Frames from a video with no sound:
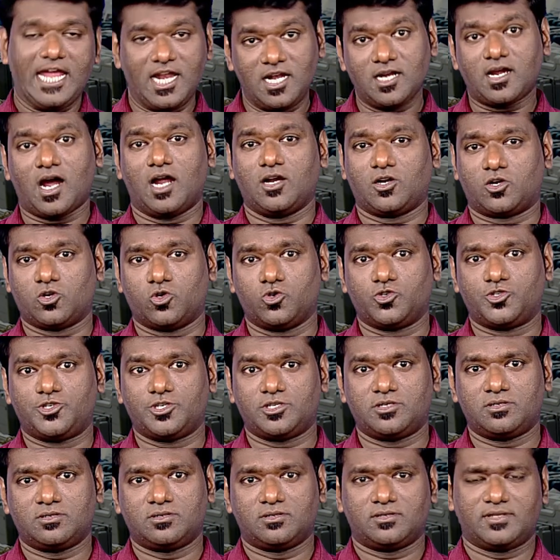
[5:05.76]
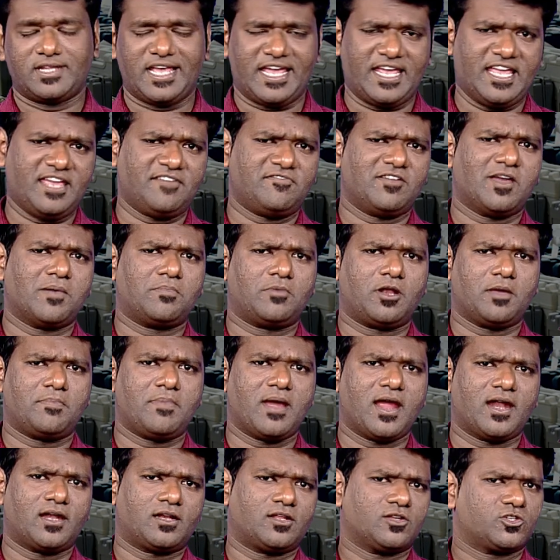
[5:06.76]
In conclusion, the EVM
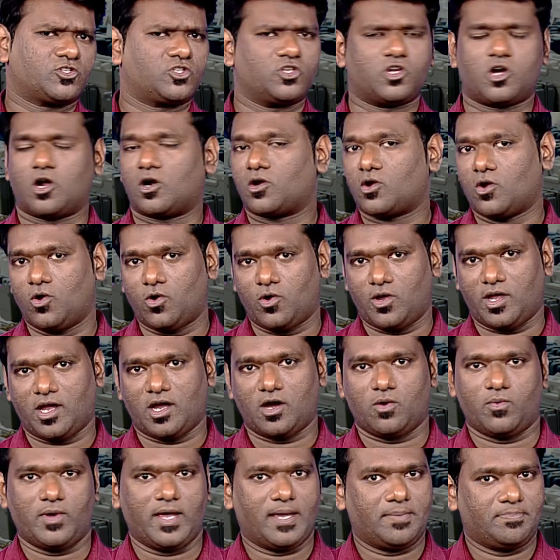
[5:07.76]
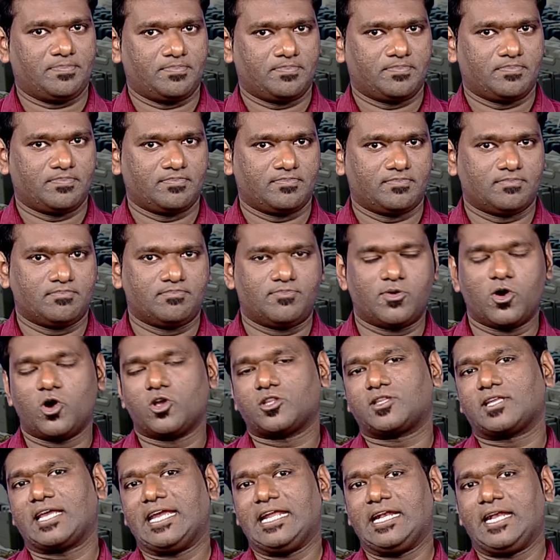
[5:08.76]
debate is not going away.
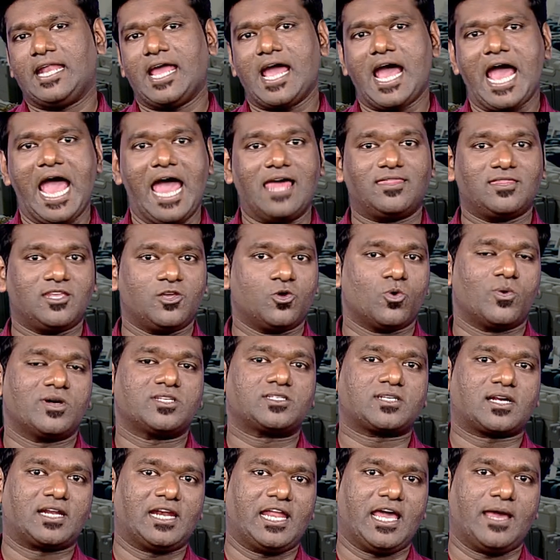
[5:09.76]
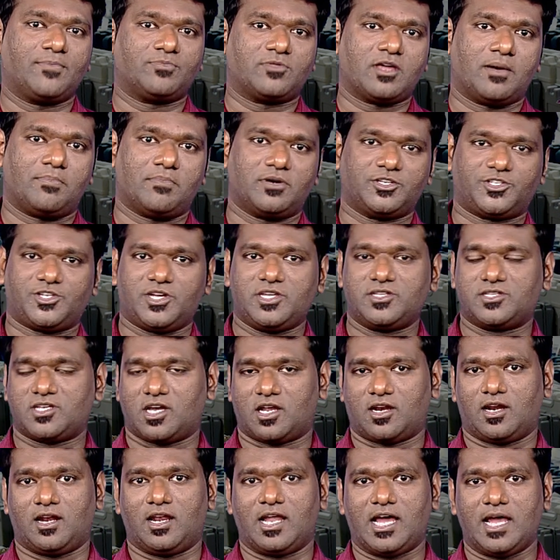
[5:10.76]
Both India and the US claim their
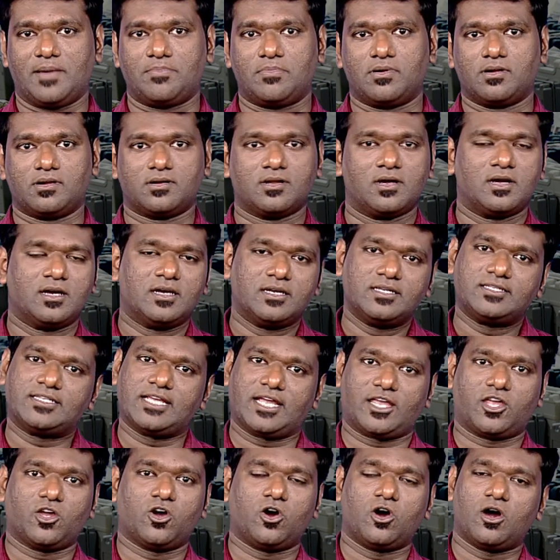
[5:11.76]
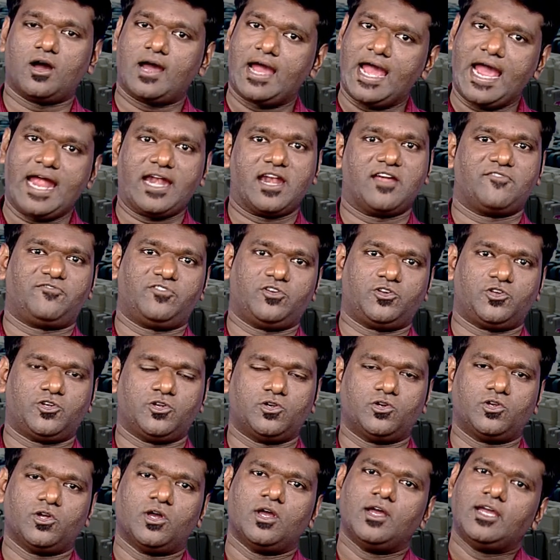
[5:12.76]
machines are reliable, secure and
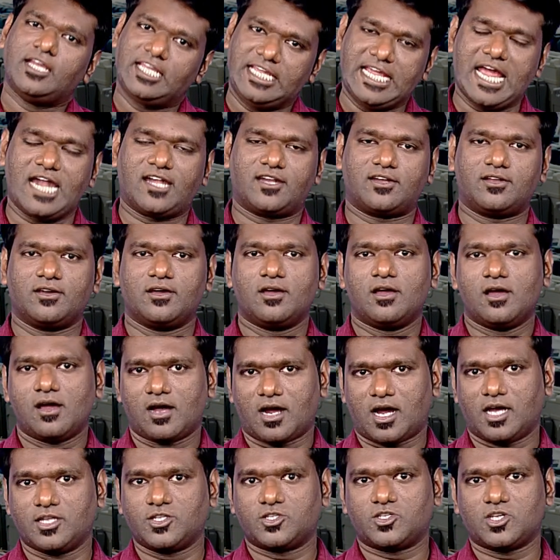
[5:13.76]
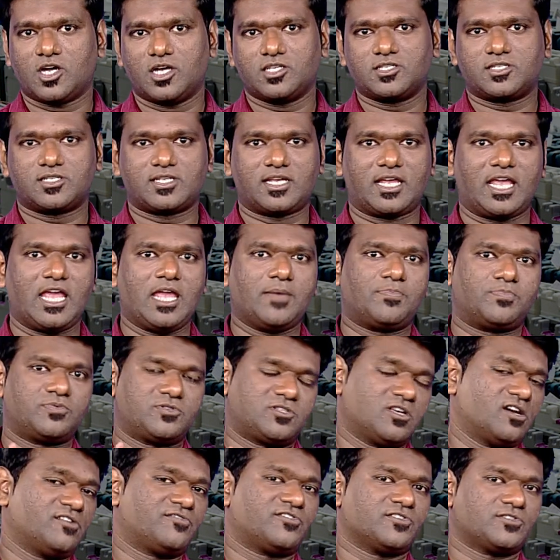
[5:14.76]
efficient, yet concerns
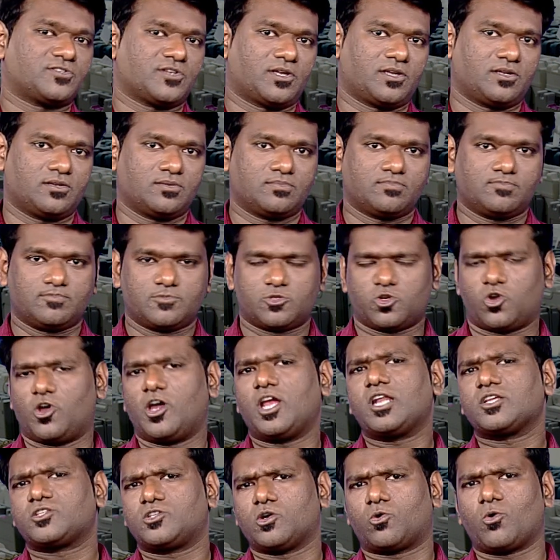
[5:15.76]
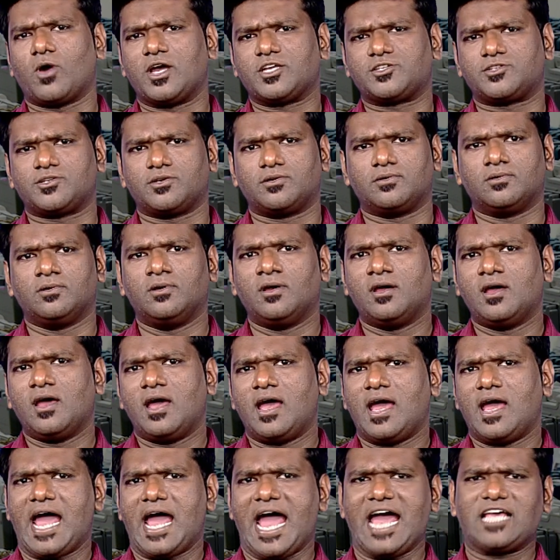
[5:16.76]
keep surfacing. So here is the question.
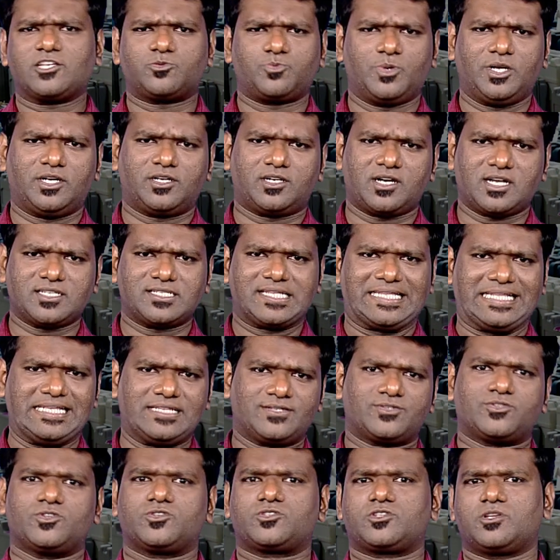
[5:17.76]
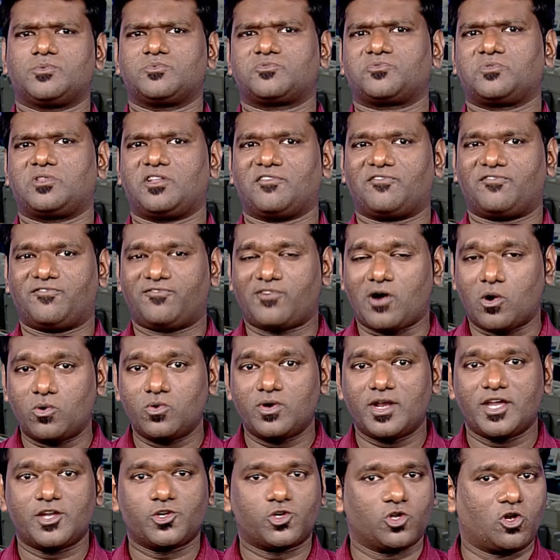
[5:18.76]
As we trust these systems with the
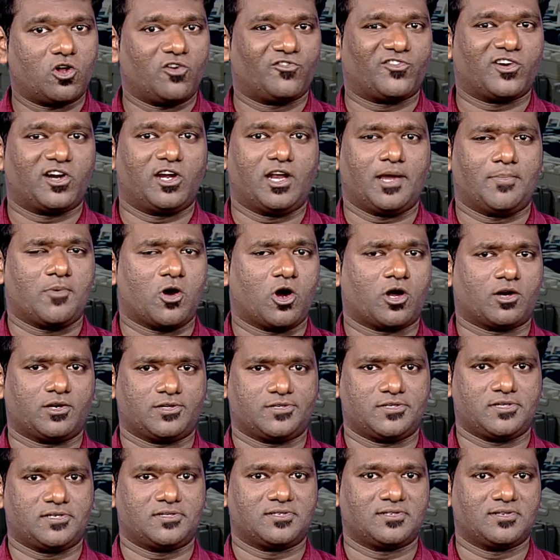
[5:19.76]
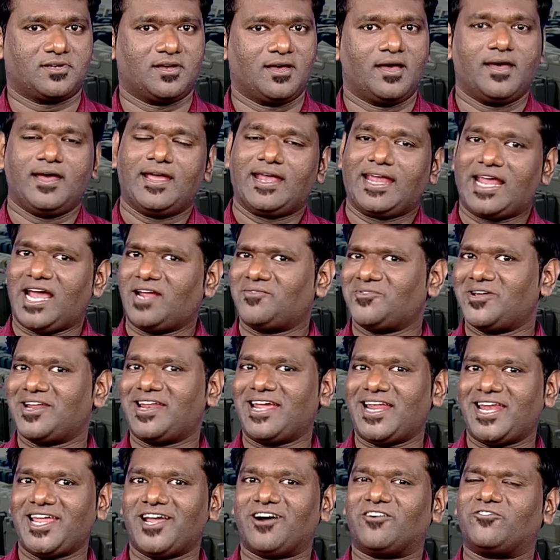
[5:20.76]
foundation of our democracies, can
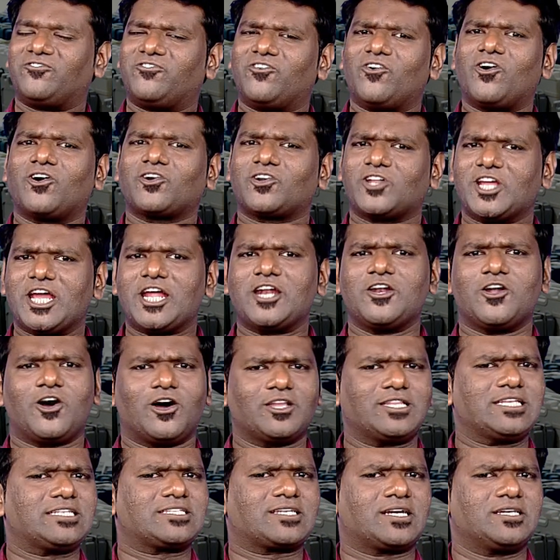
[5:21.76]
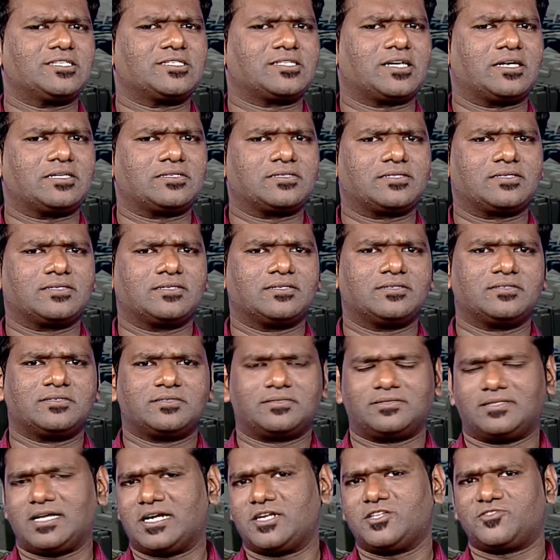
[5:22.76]
we really afford to ignore these concerns?
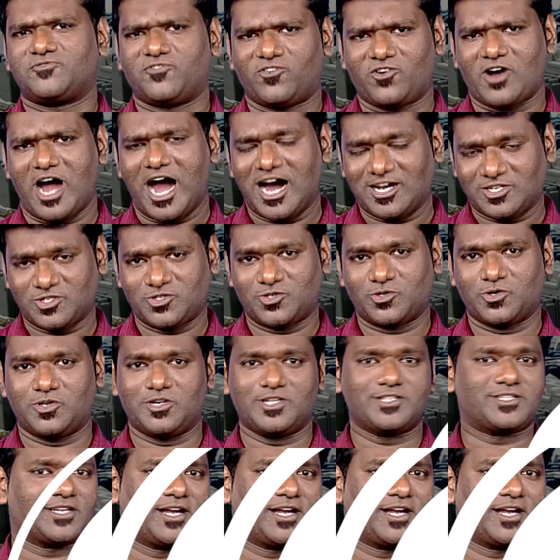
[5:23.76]
That is for us to